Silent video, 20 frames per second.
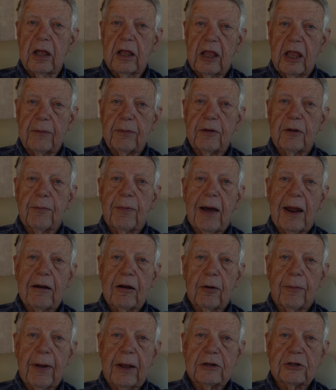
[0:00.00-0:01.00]
keeping the
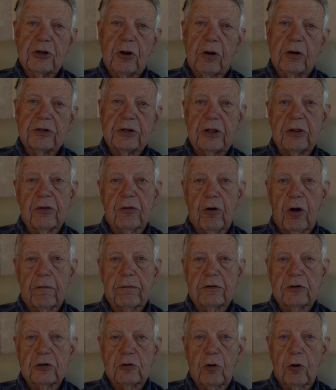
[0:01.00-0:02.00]
battery bank charged either
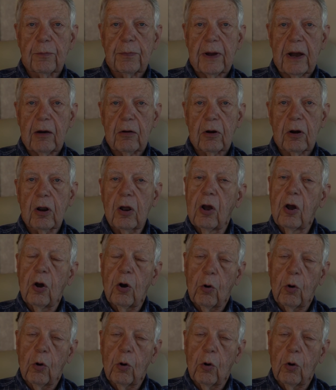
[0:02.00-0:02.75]
off of shore power